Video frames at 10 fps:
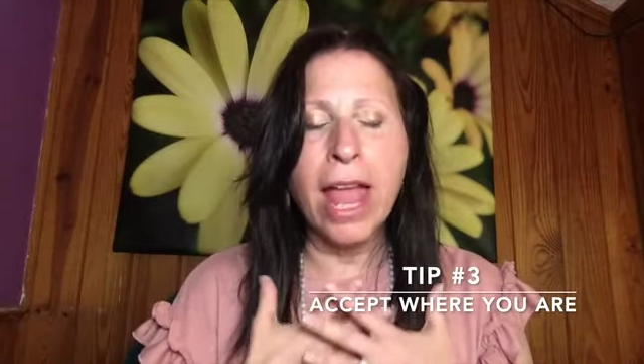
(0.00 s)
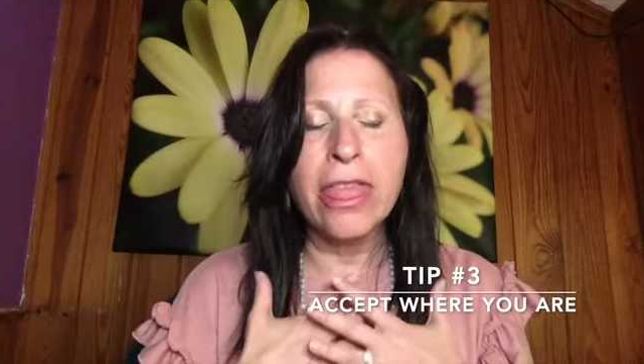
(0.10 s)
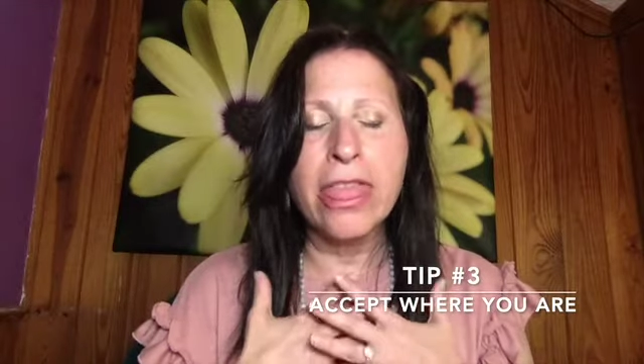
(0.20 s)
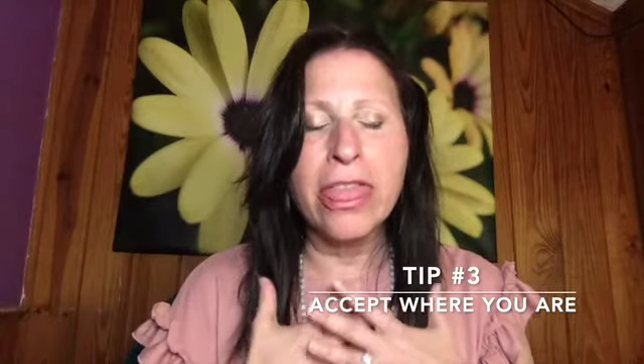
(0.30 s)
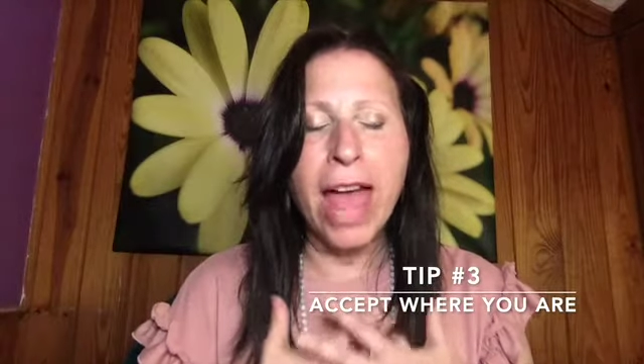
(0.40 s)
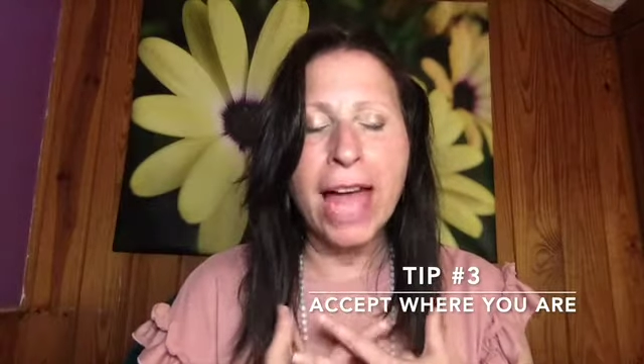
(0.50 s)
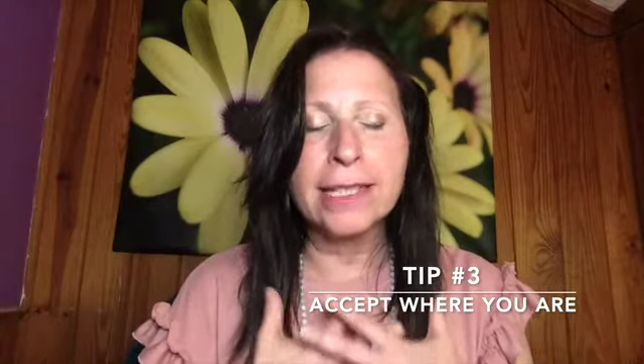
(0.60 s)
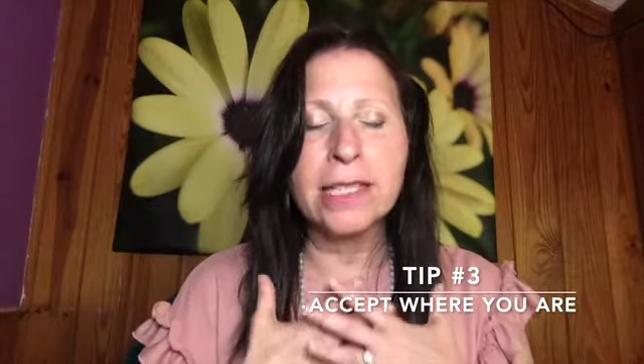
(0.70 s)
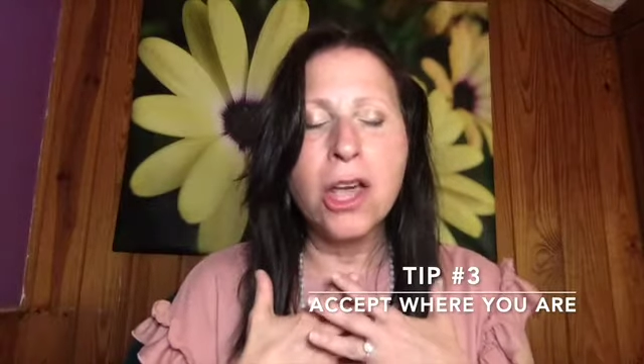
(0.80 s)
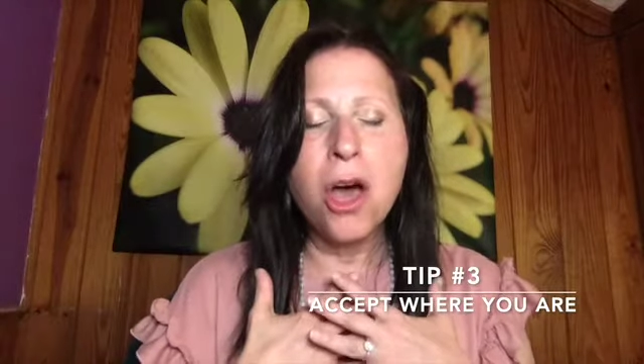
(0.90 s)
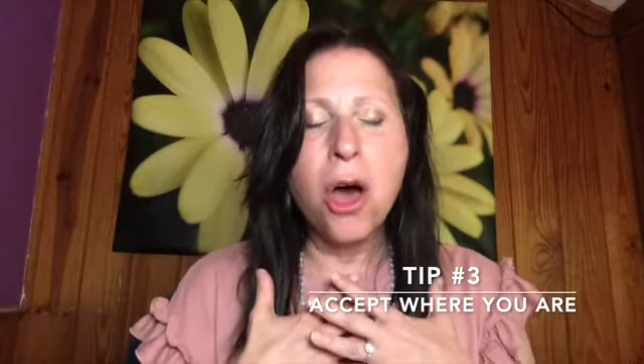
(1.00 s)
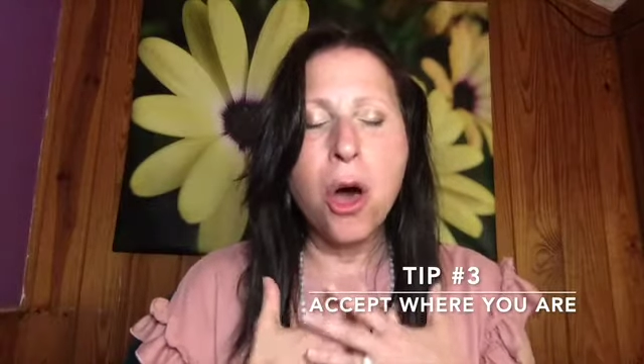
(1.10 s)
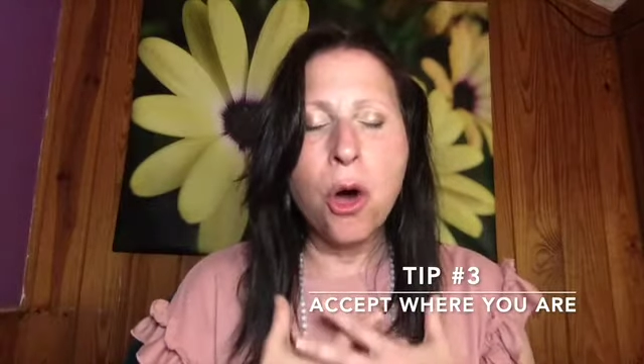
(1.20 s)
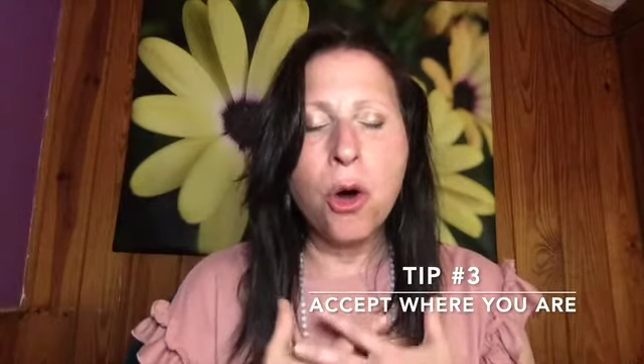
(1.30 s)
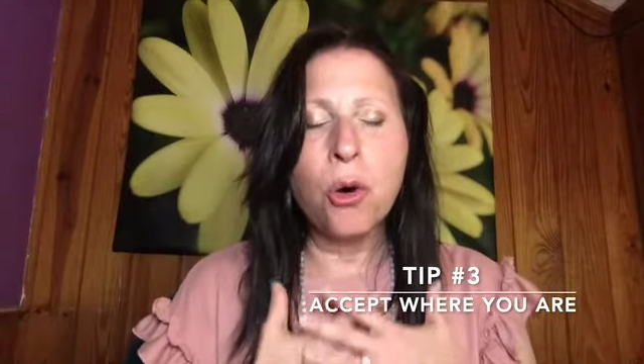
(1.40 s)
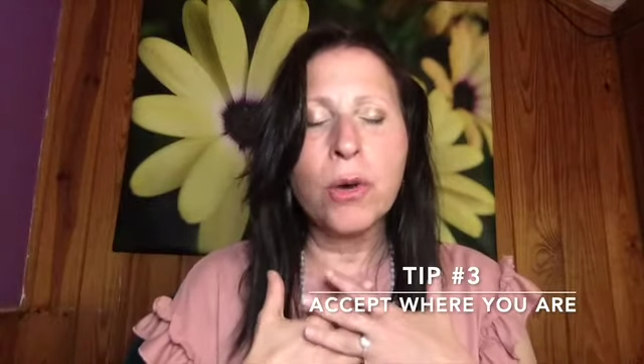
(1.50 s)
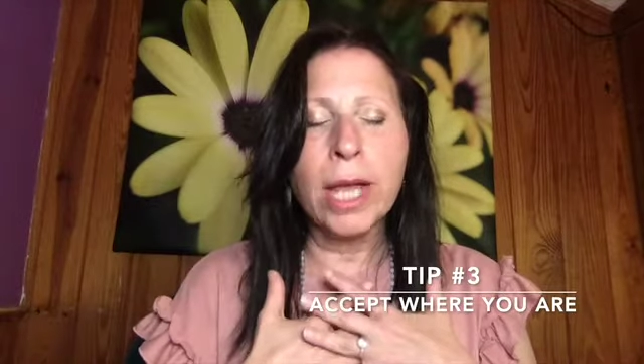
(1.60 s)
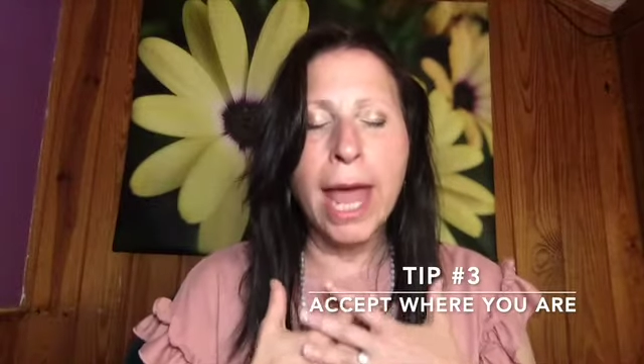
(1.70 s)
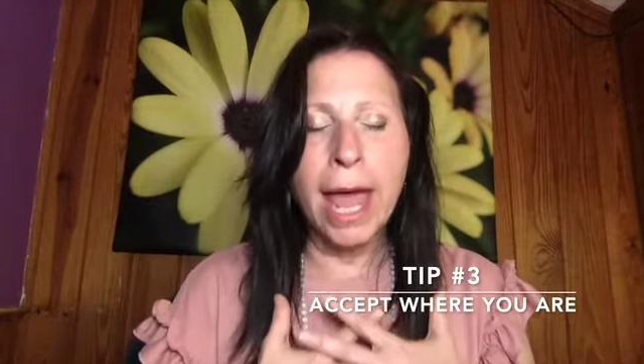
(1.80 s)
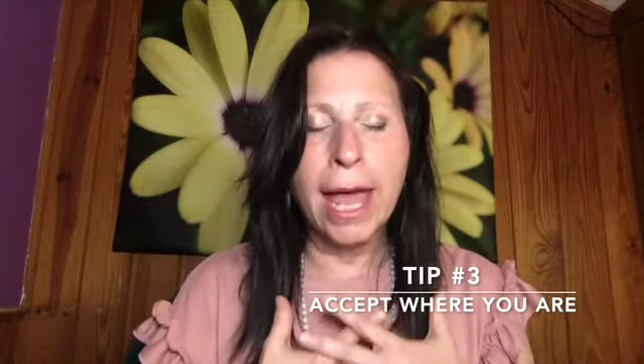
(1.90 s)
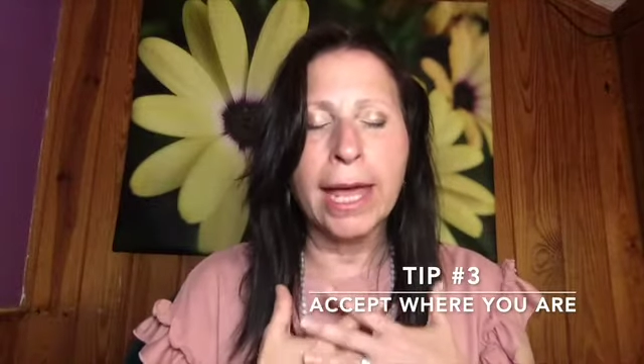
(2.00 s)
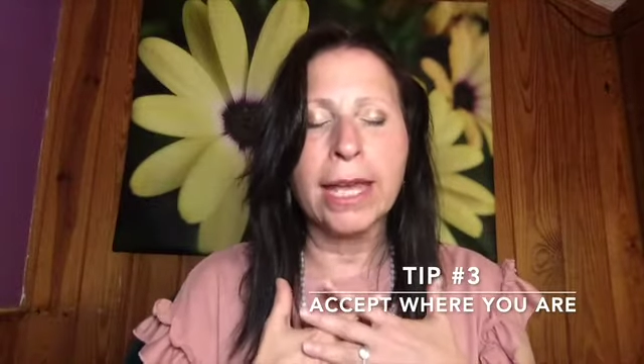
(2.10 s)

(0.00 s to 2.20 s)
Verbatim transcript: and that's okay.